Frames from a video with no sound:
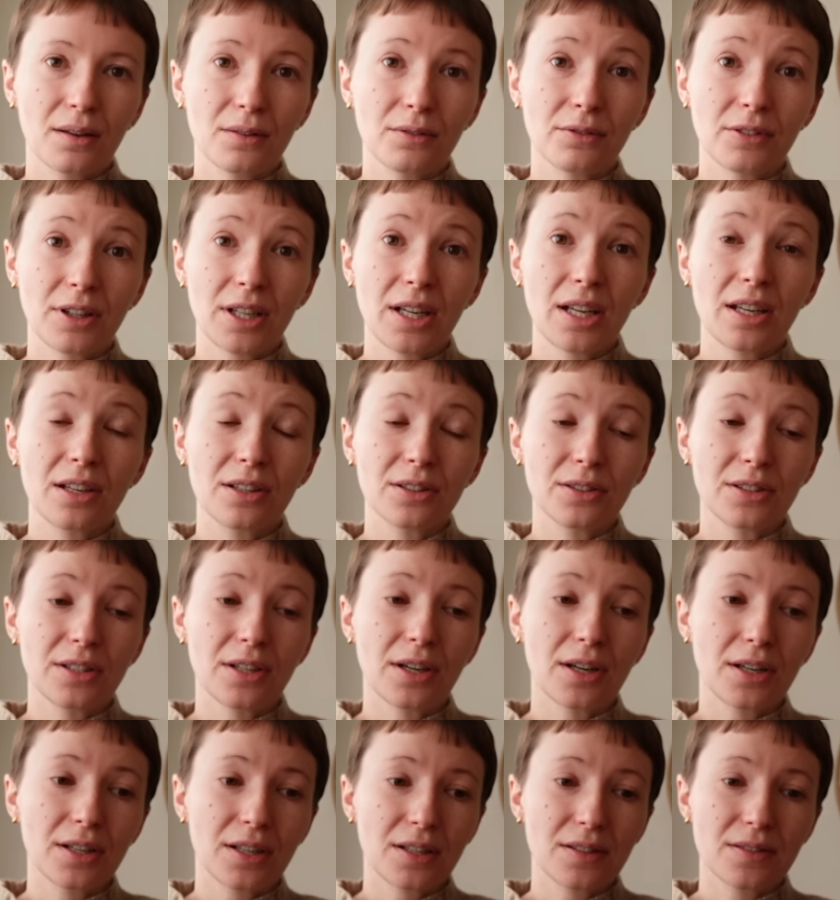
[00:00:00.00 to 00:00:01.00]
very good
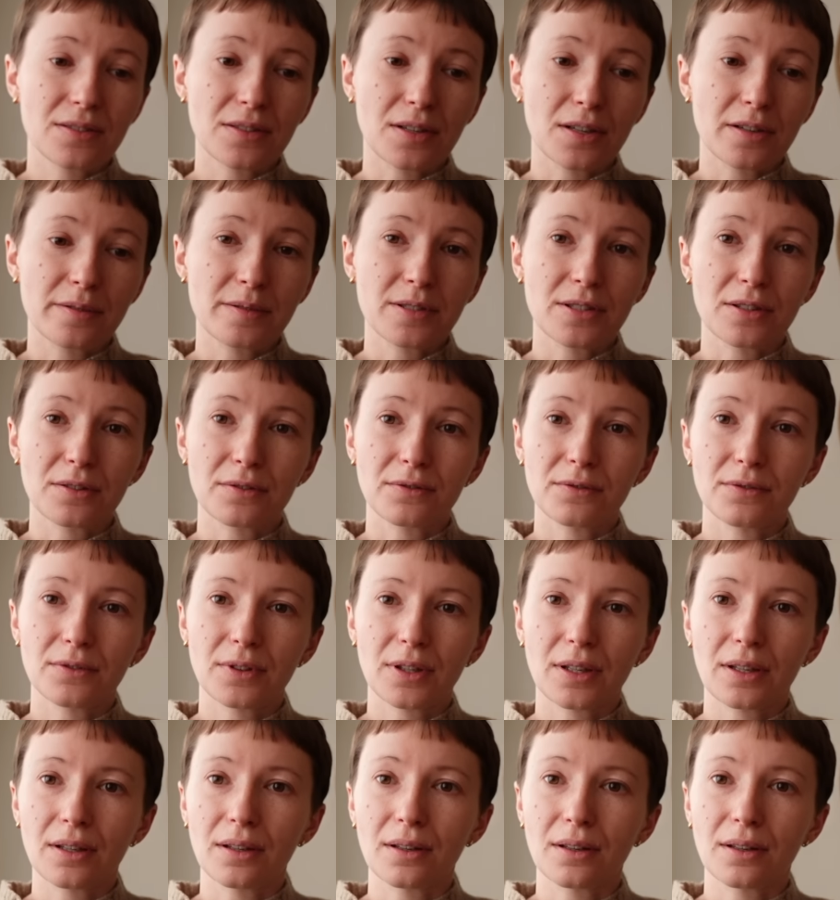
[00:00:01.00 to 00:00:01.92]
yarn in terms of